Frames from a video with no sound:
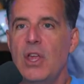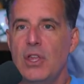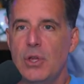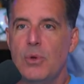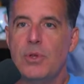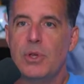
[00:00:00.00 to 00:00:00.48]

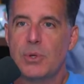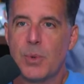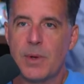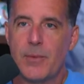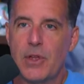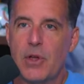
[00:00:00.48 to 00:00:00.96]
you use
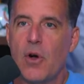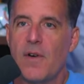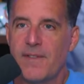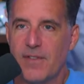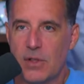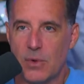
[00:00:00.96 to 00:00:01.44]
what we call
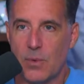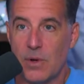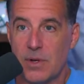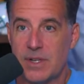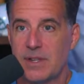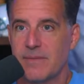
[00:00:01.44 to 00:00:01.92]
filler
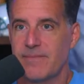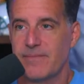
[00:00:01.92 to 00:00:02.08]
words.